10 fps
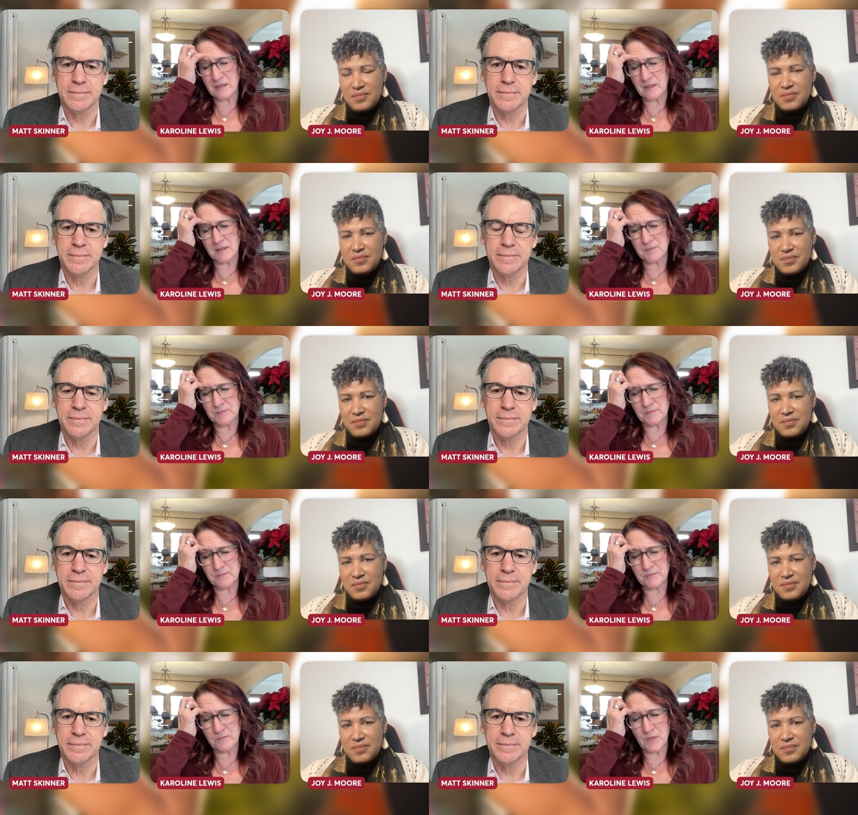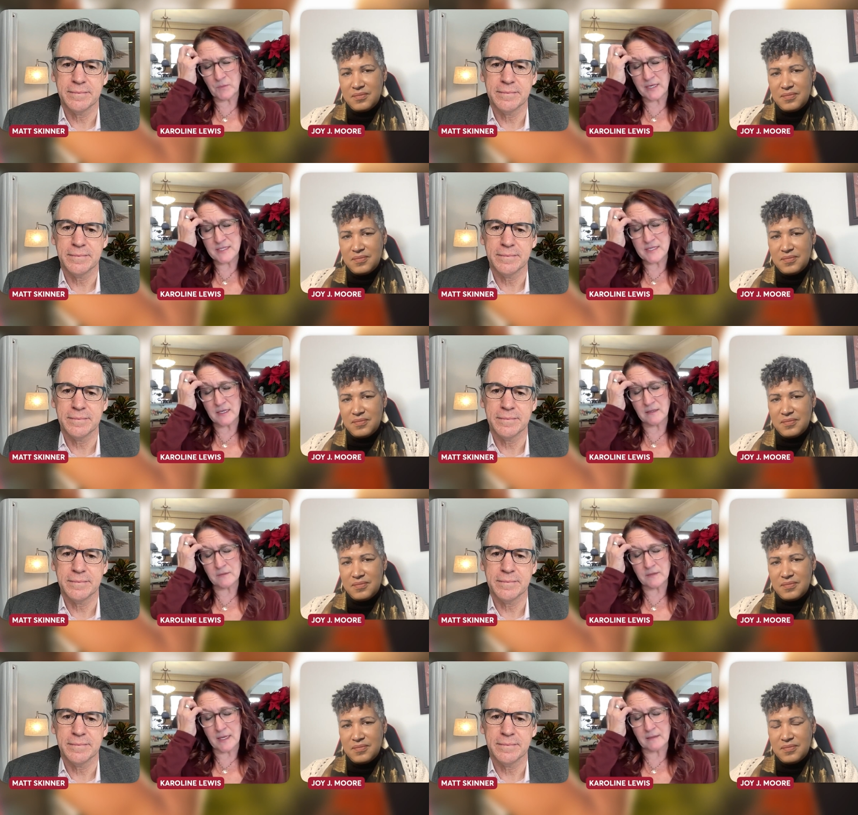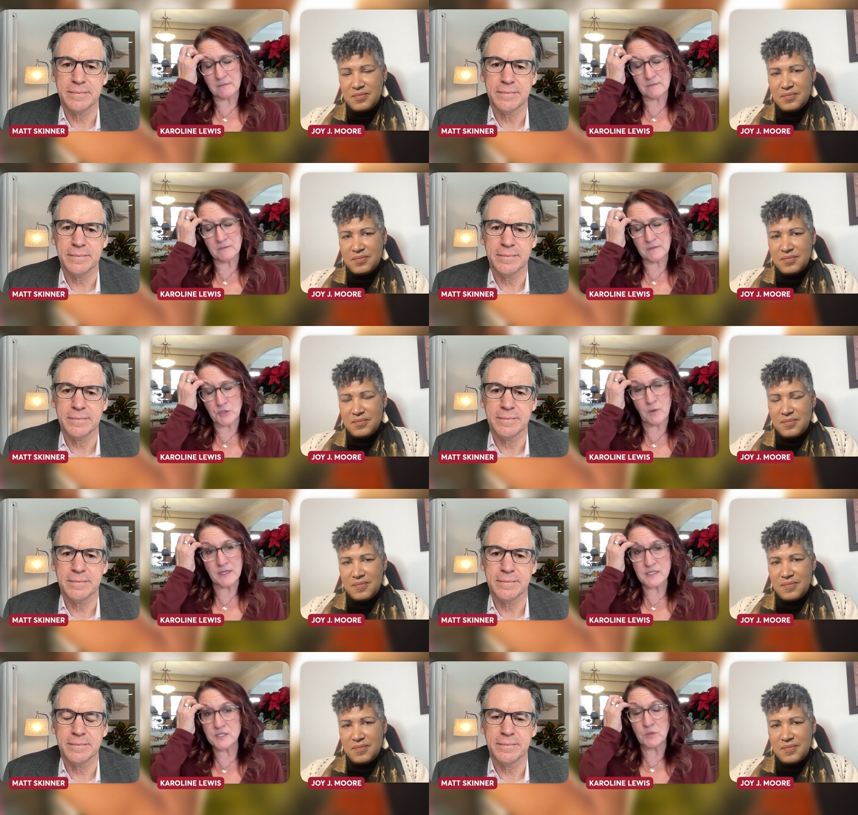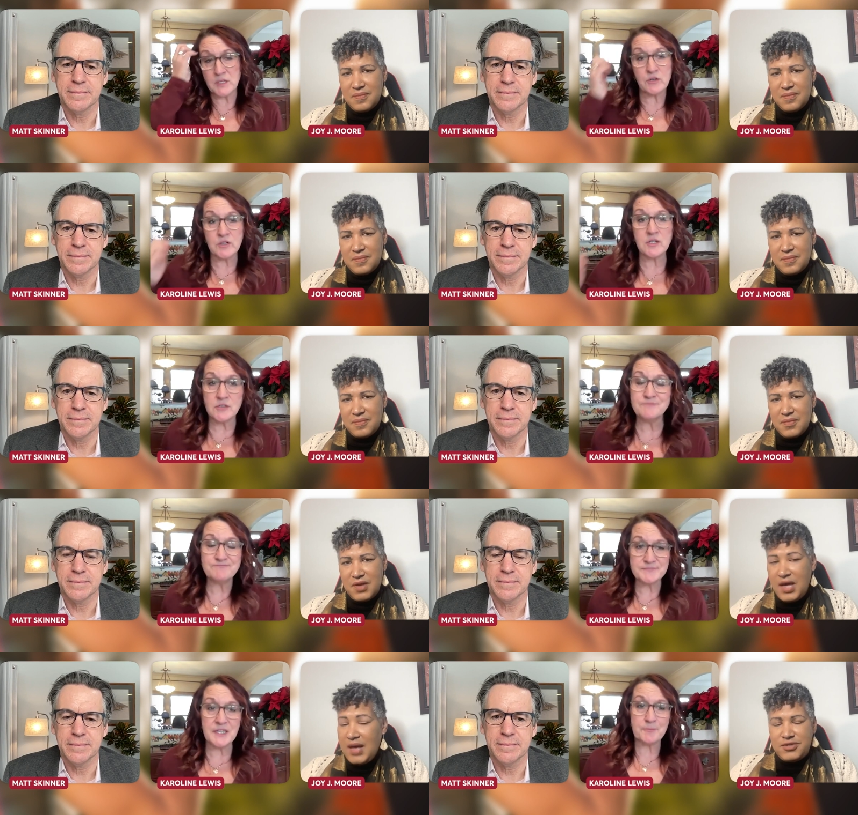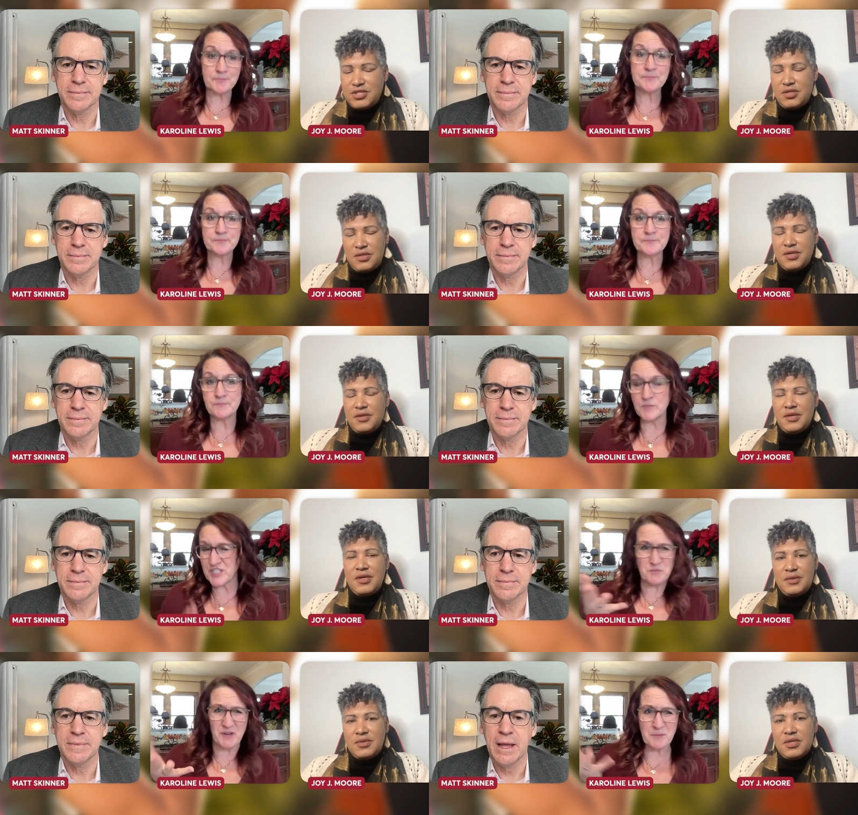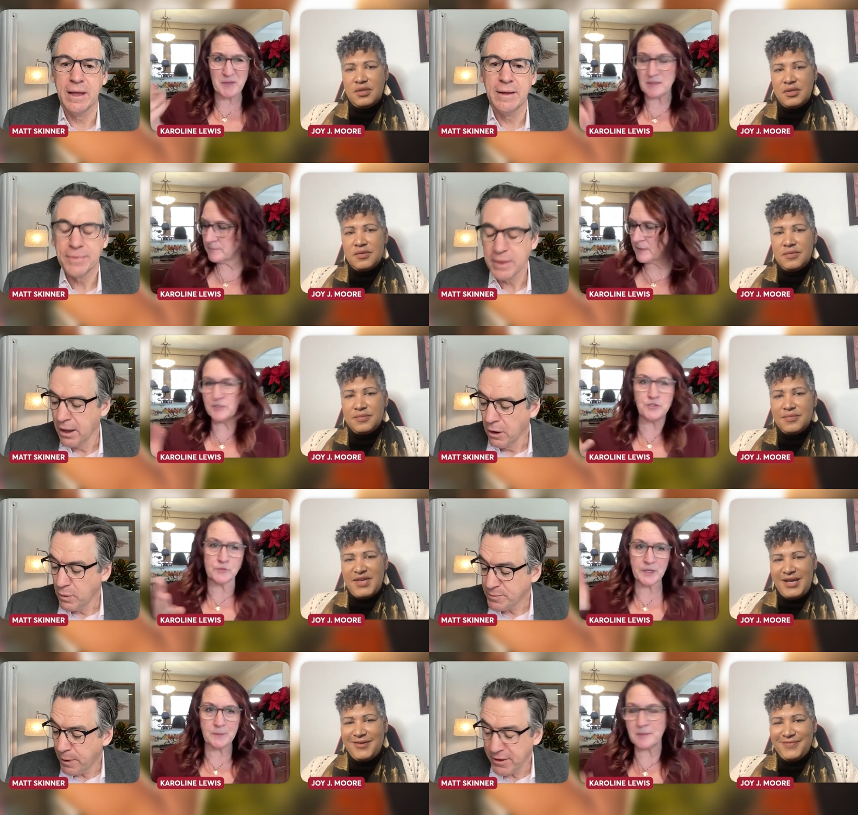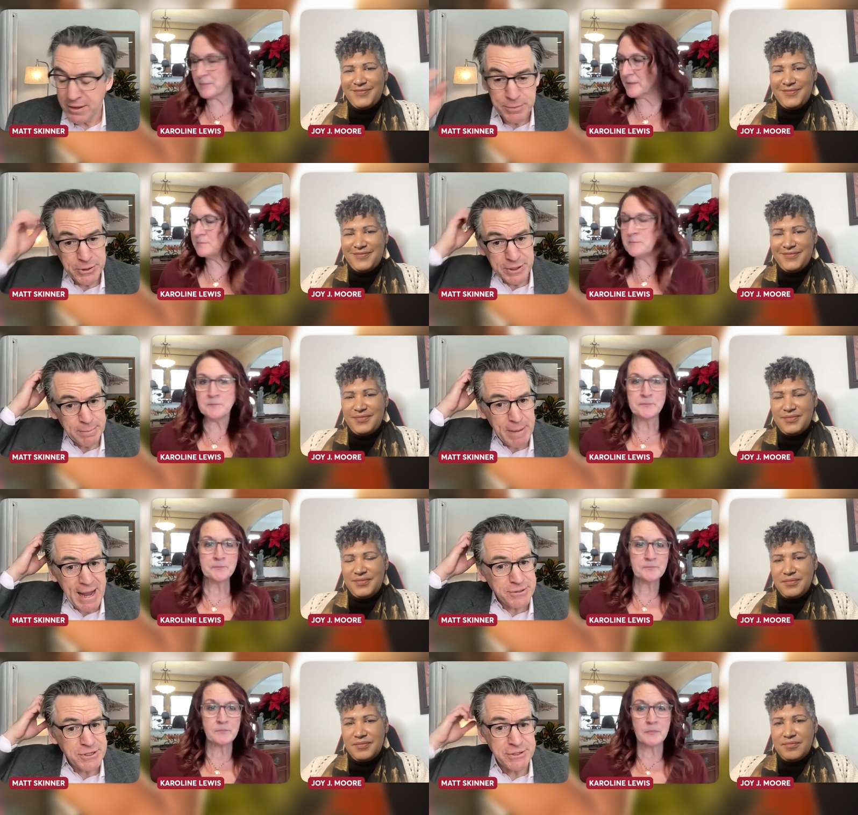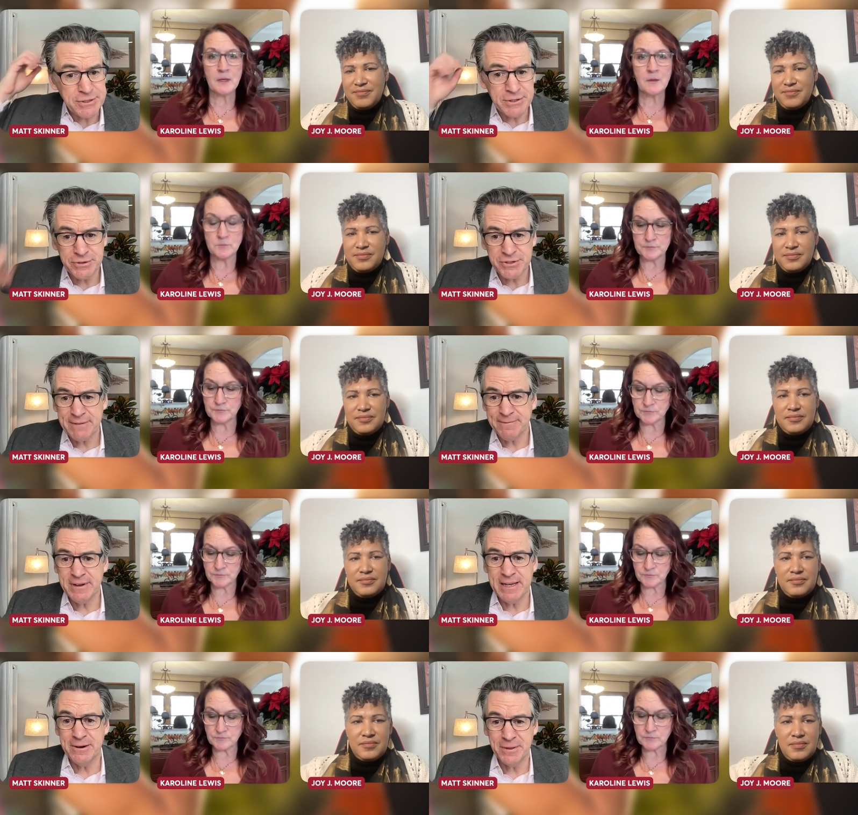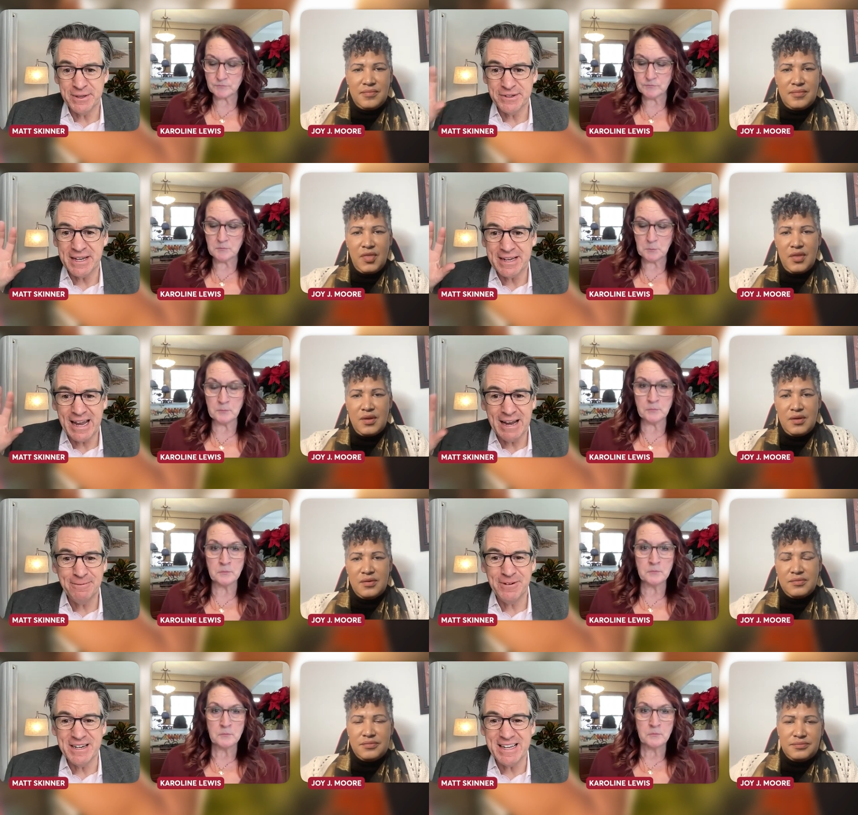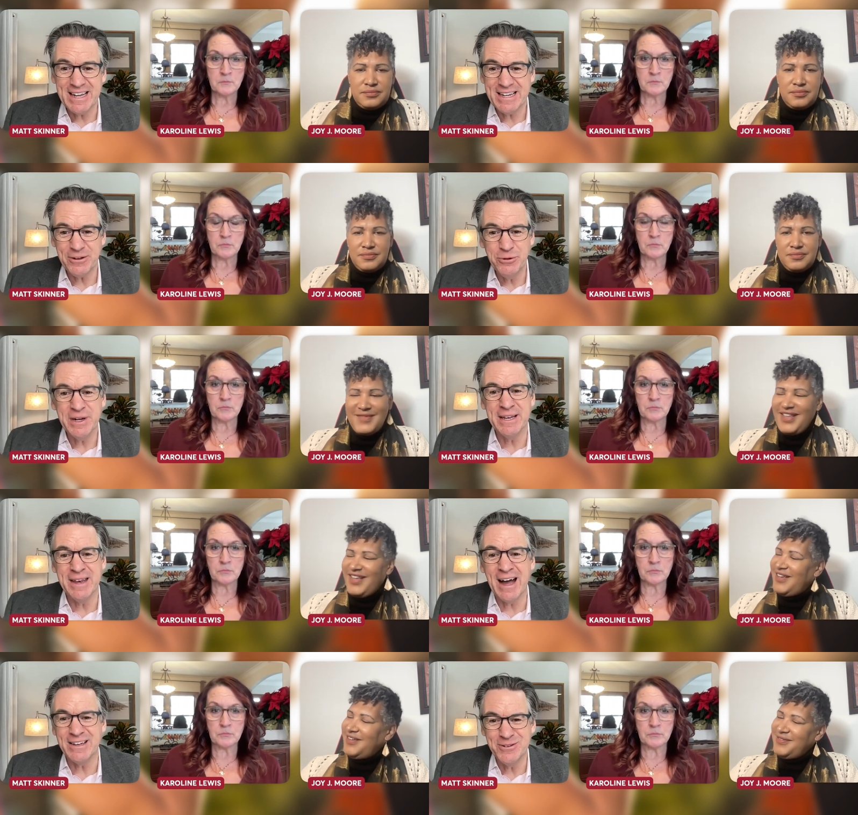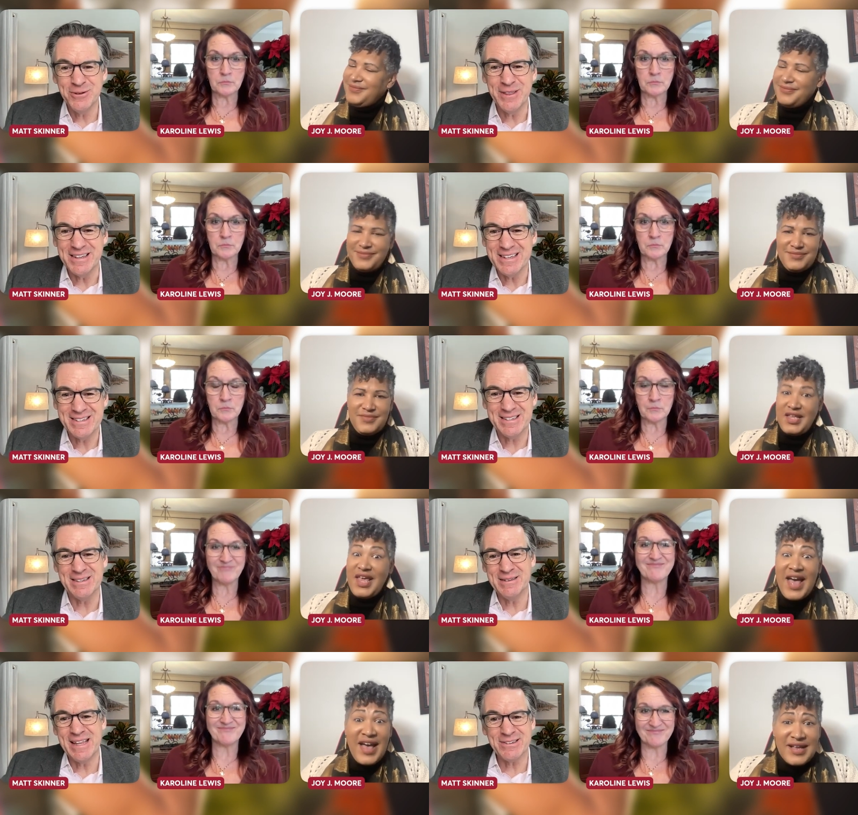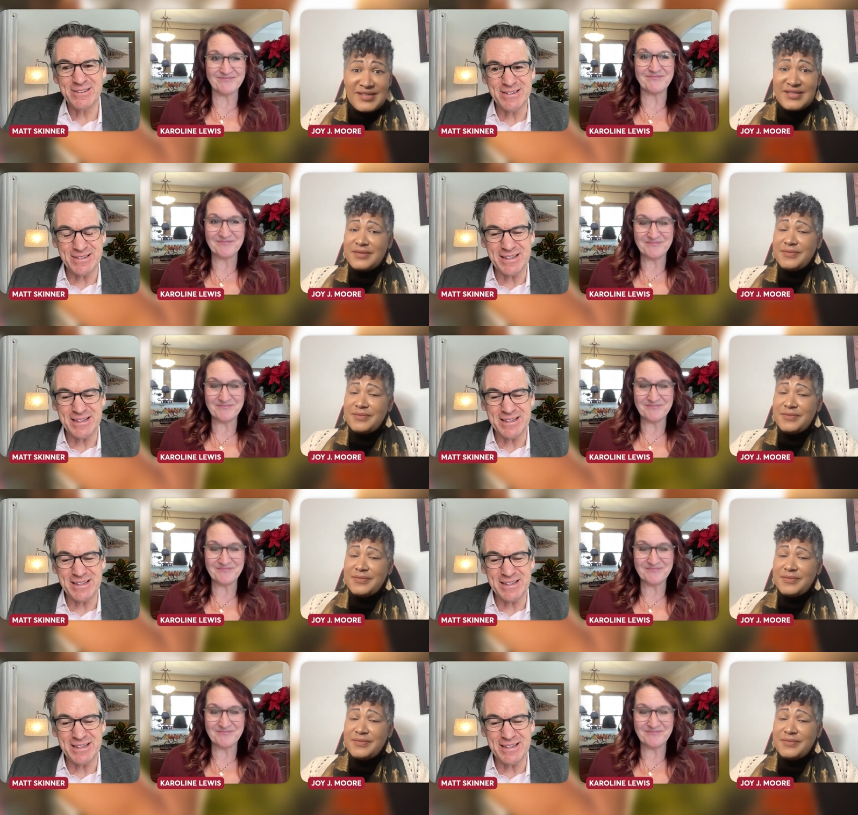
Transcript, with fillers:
Speaker 1: um, what would I say? That nuance is really critical. Yes. Yeah. Mm-hmm which is what I meant. But
Speaker 2: you know. What's part of the beauty of the passage is that there's stuff in here that's like every day, who cannot do this yeah. next to